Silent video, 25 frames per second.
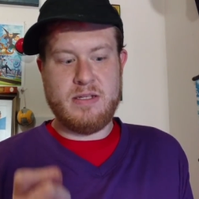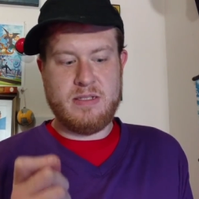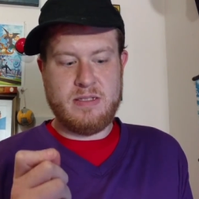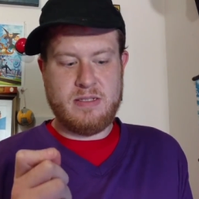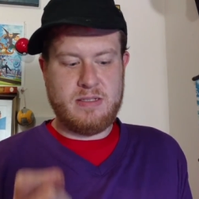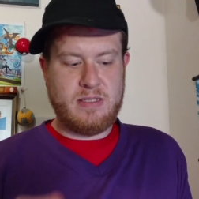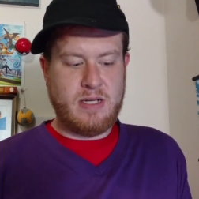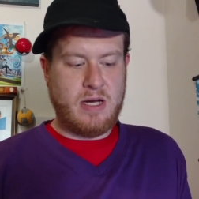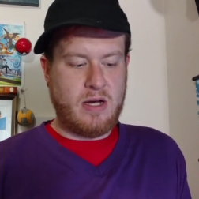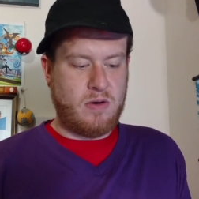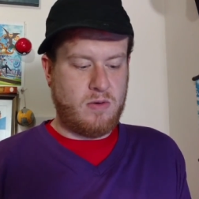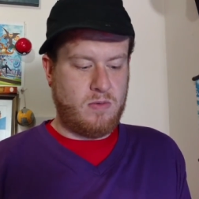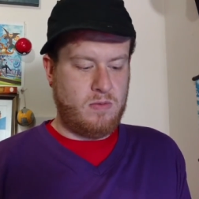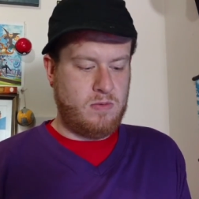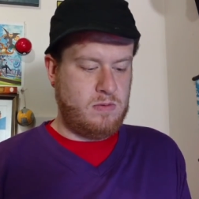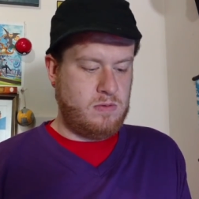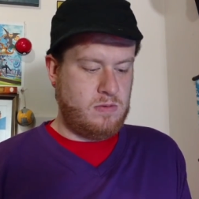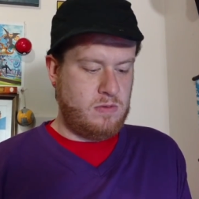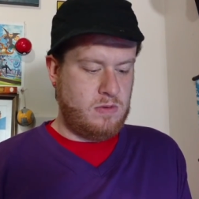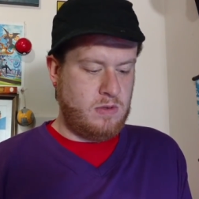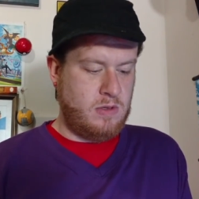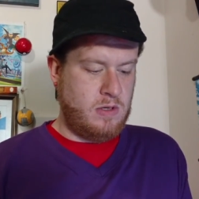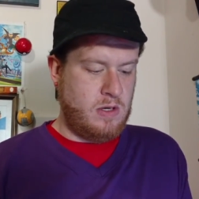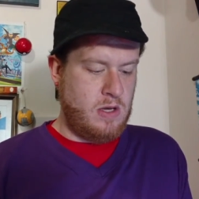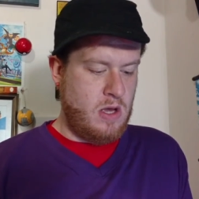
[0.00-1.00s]
So
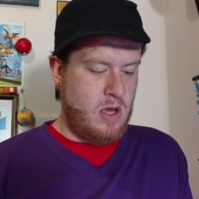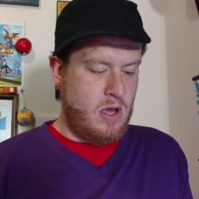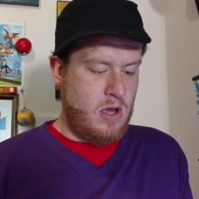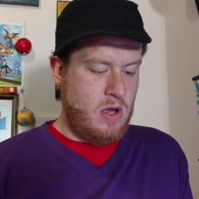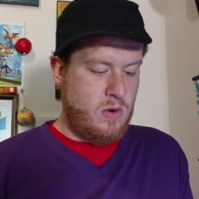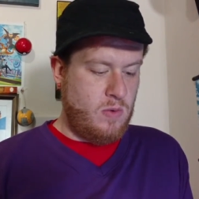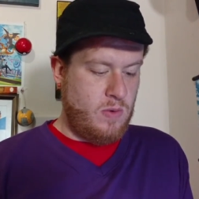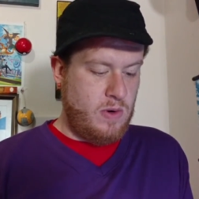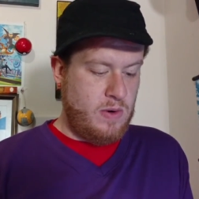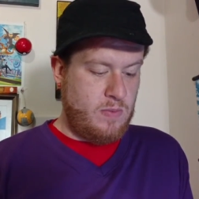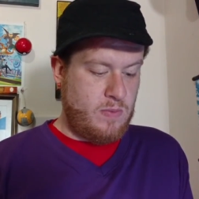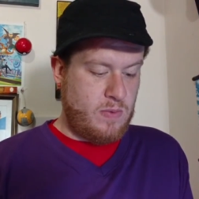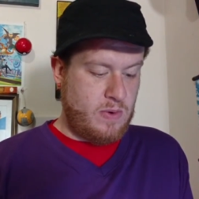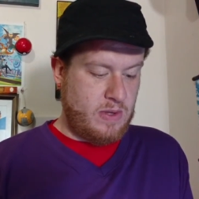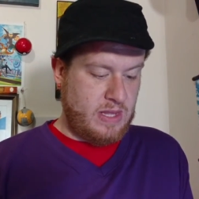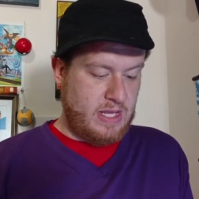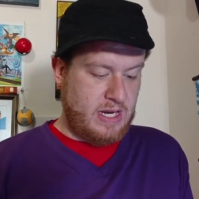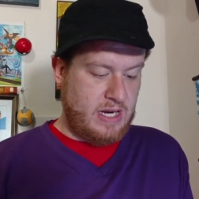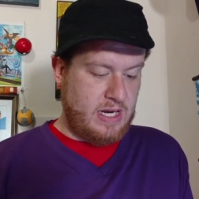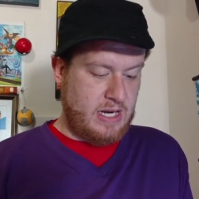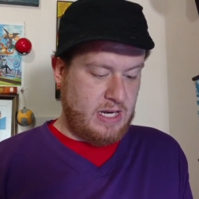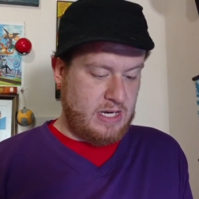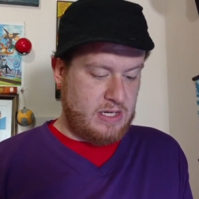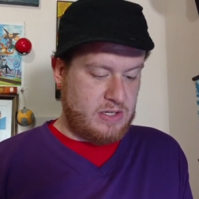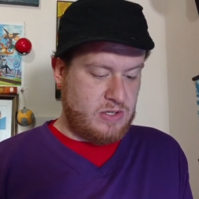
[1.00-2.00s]
we
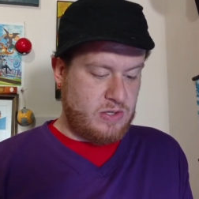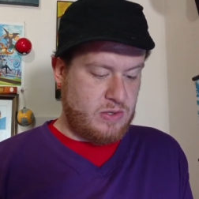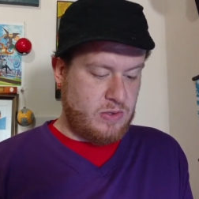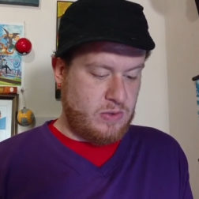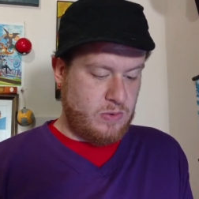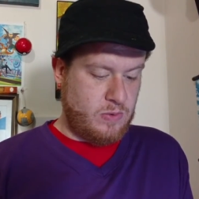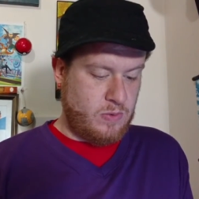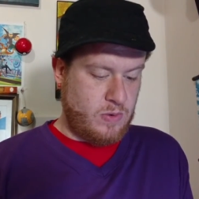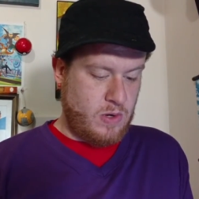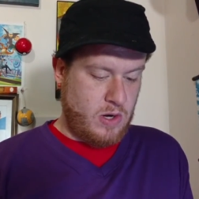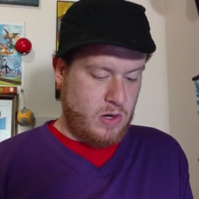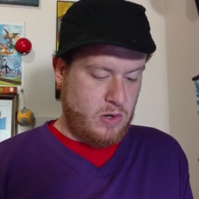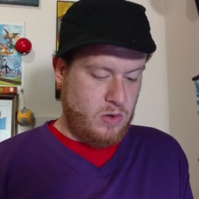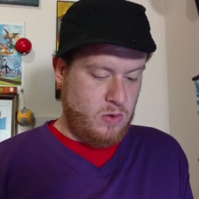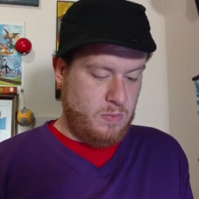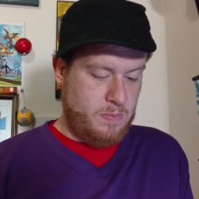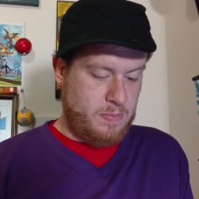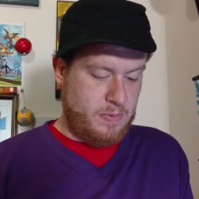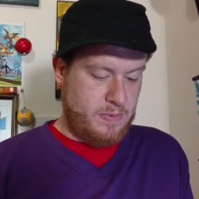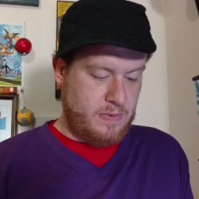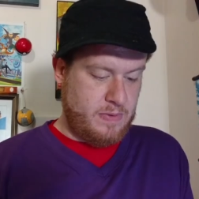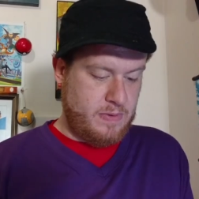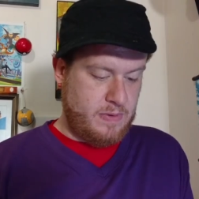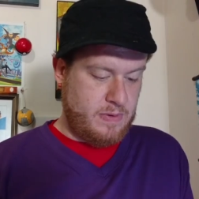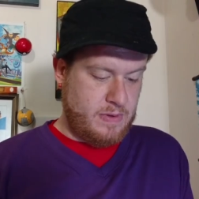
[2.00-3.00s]
really need to
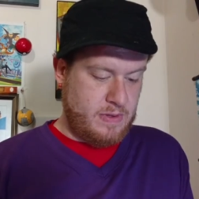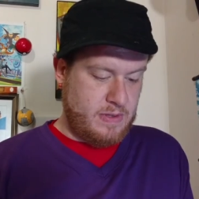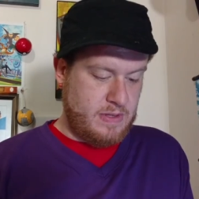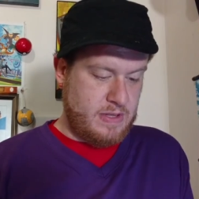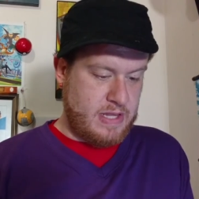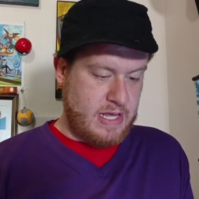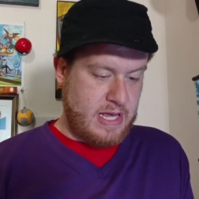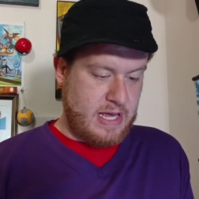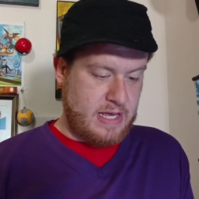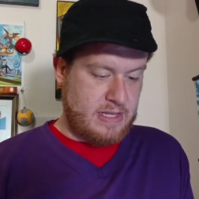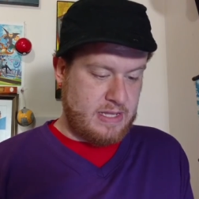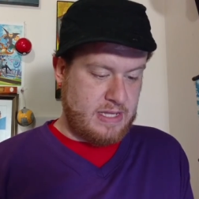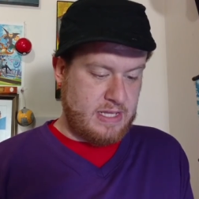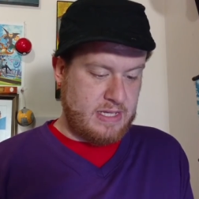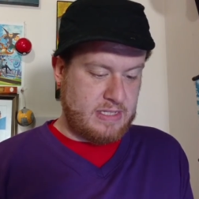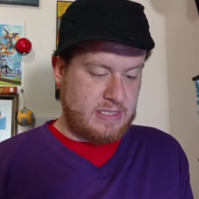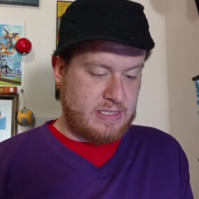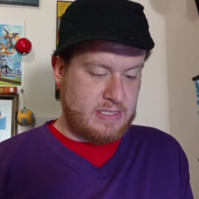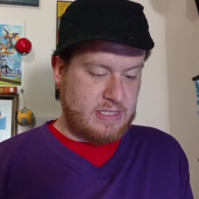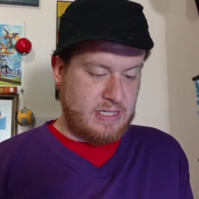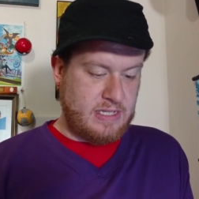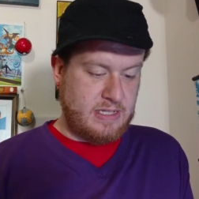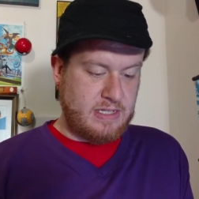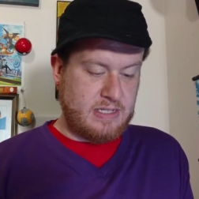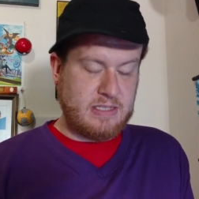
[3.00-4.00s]
hope that
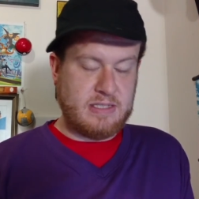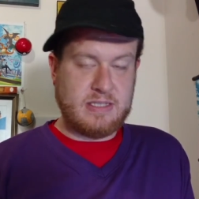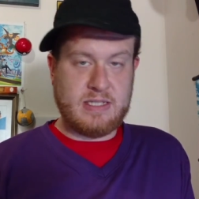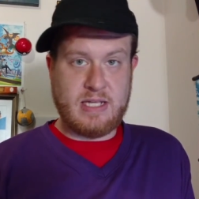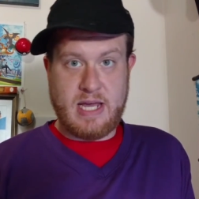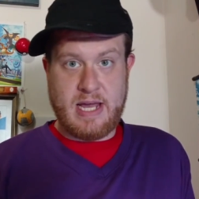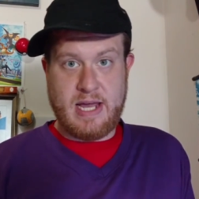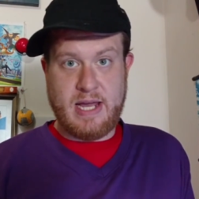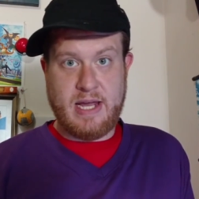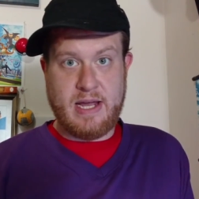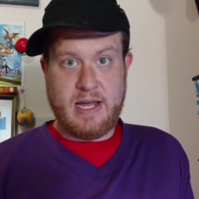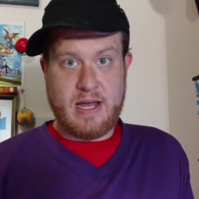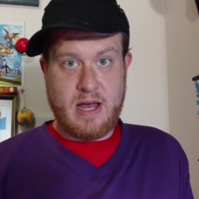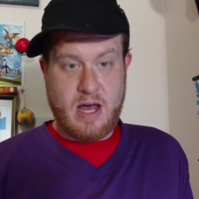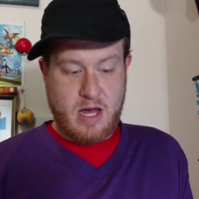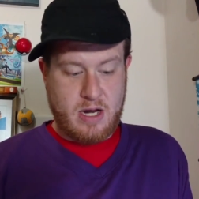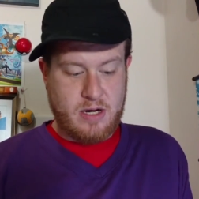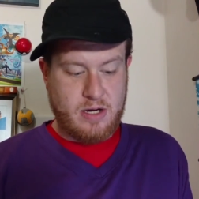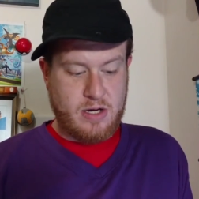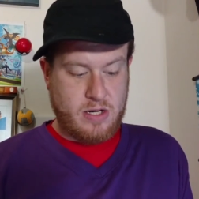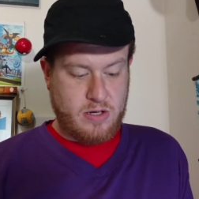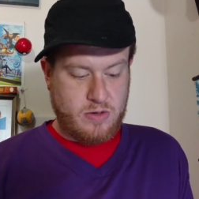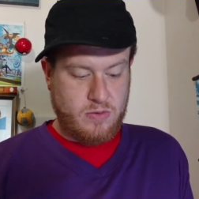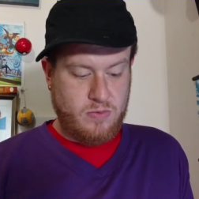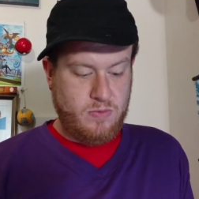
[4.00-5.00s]
this is a
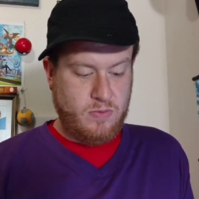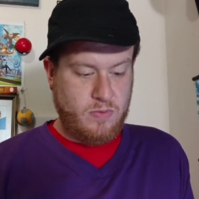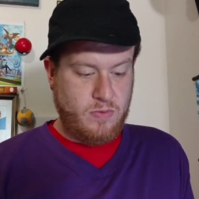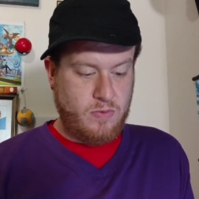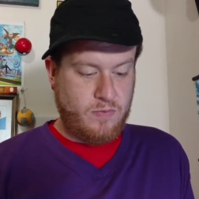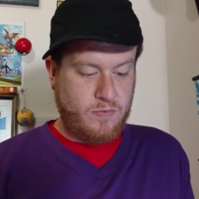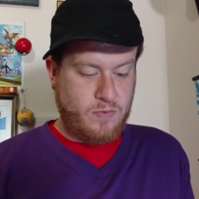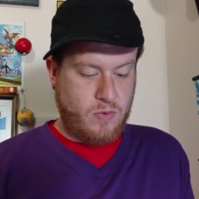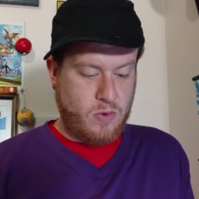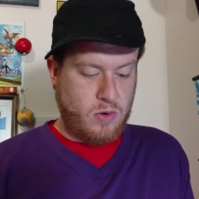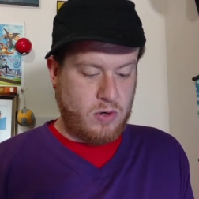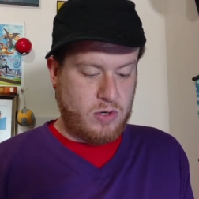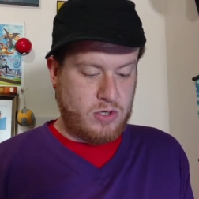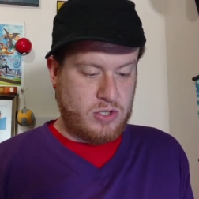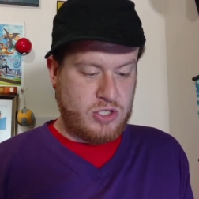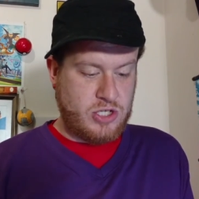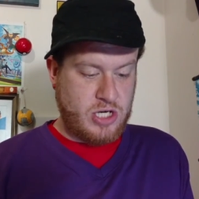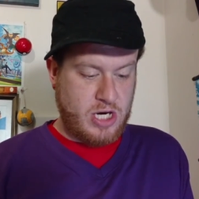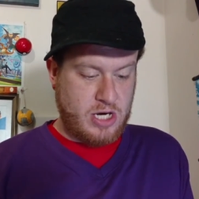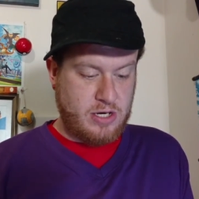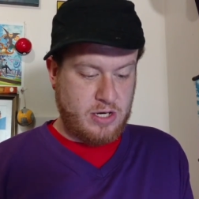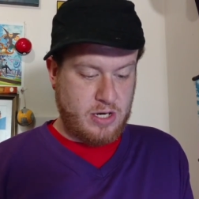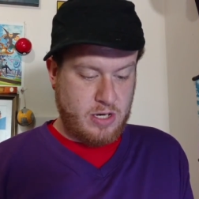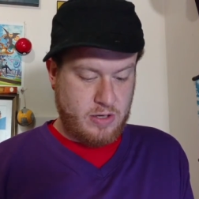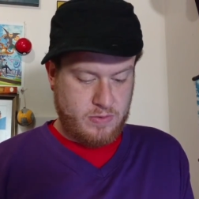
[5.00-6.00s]
hundo for
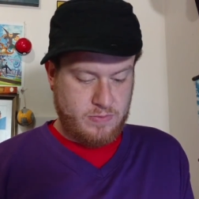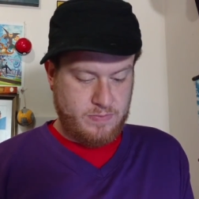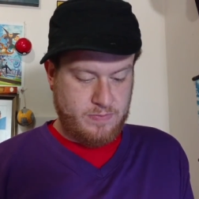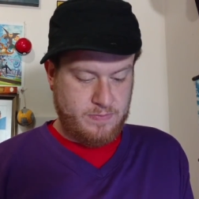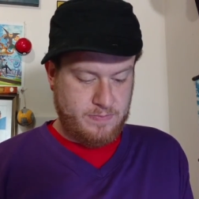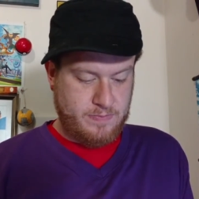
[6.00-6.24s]
shundo.